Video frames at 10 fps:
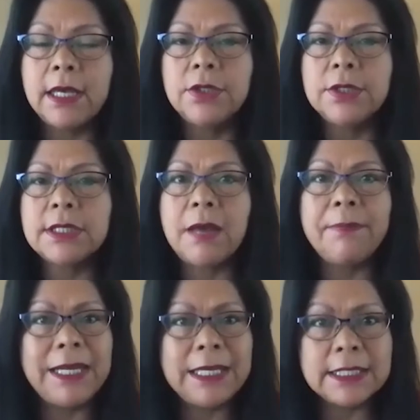to
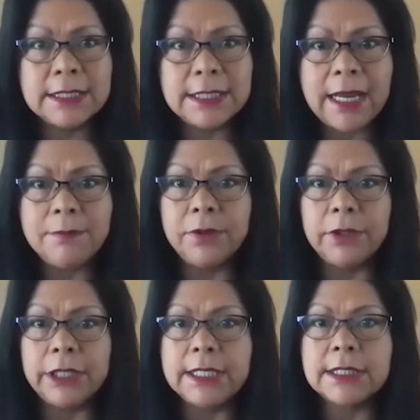stop any state
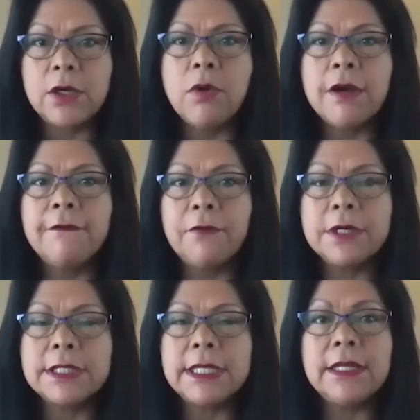police who are
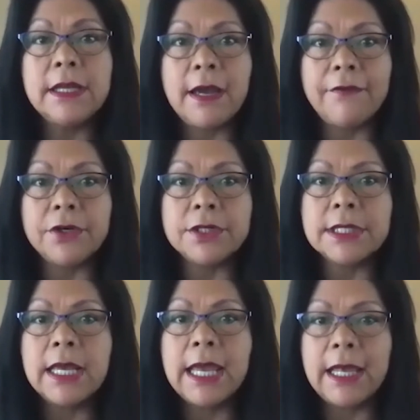enforcing the
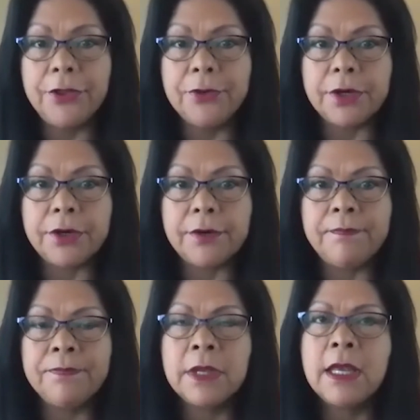governor's health
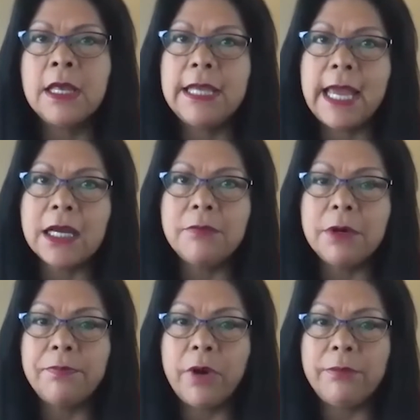order. The
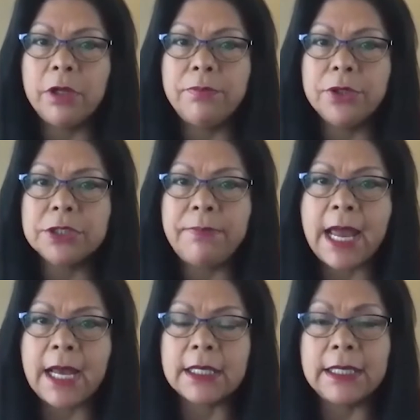Acoma Pueblo pushed
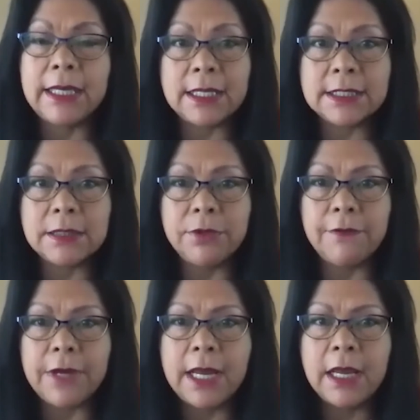back against the
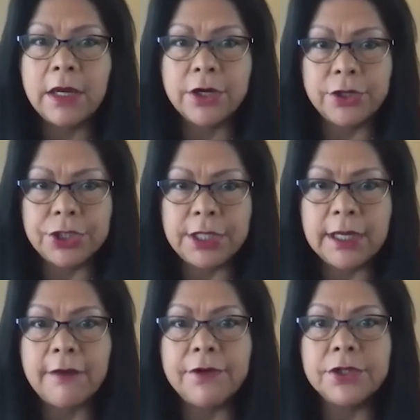move, urging
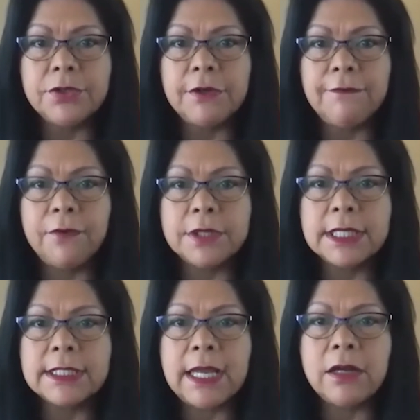the governor to
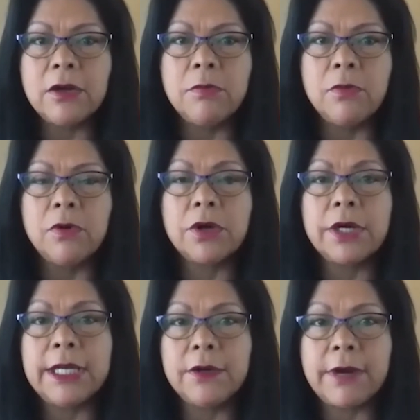enforce the stay-at-home
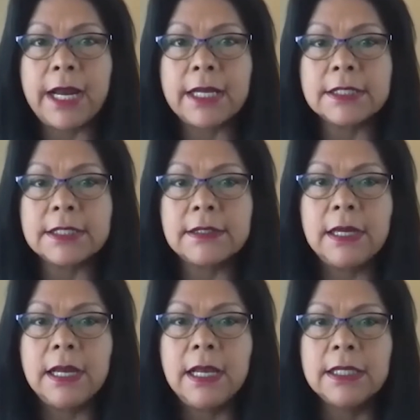order in Grants.
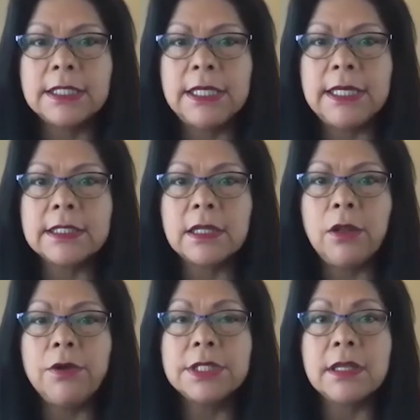The city is
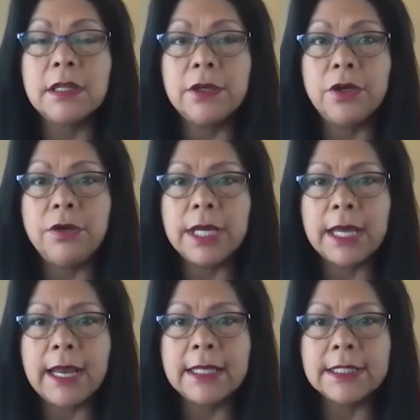close to the
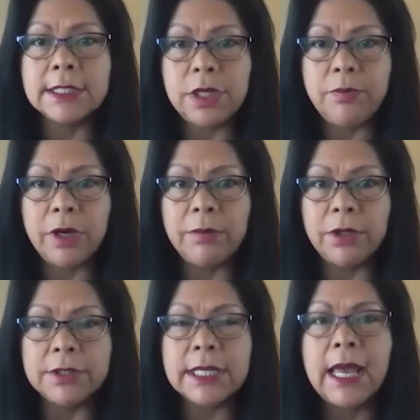Laguna and Zuni
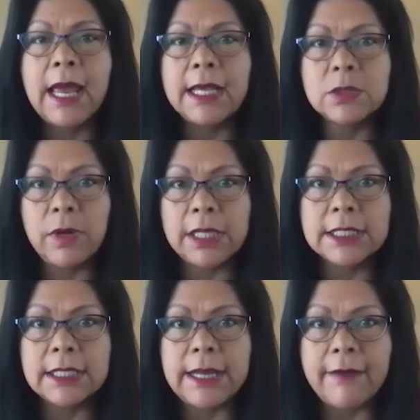Pueblos, as
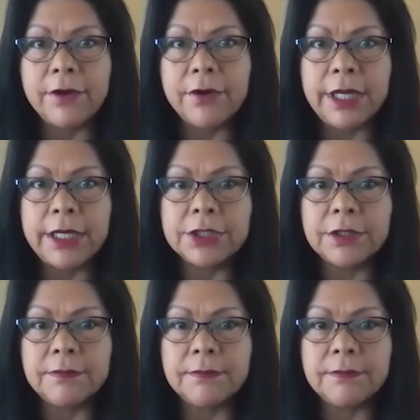well as the Navajo Nation.